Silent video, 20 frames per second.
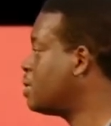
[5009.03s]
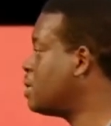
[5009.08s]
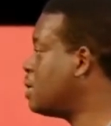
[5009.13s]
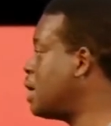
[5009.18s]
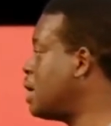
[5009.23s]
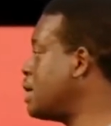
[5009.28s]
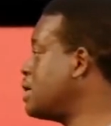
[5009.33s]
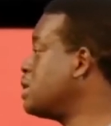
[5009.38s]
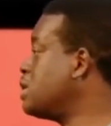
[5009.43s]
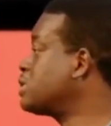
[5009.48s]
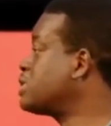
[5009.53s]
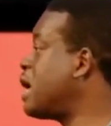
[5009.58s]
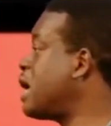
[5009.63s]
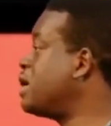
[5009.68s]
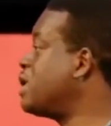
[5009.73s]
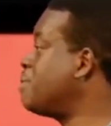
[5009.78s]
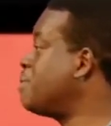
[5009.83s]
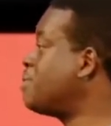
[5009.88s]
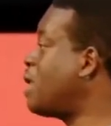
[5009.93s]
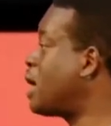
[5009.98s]
They didn't tell
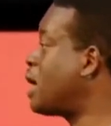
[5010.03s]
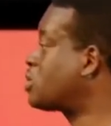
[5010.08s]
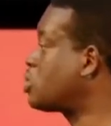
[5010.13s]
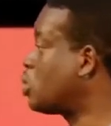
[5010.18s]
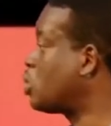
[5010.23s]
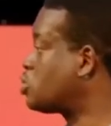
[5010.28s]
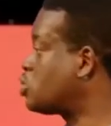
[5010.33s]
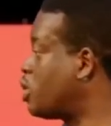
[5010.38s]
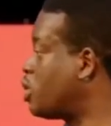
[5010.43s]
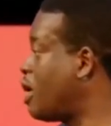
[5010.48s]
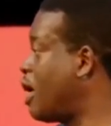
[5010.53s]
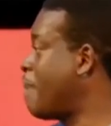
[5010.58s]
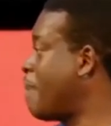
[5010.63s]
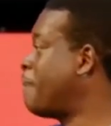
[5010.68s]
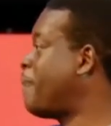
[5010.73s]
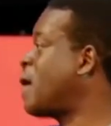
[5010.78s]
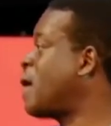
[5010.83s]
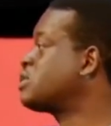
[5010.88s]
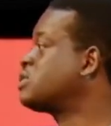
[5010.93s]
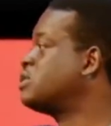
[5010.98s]
him their thoughts, so he
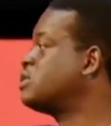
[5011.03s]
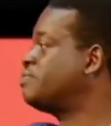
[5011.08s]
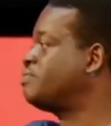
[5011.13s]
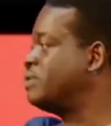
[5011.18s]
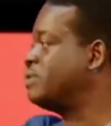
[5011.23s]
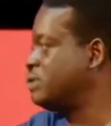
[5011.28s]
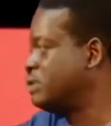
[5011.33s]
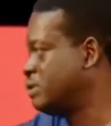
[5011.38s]
perceived it.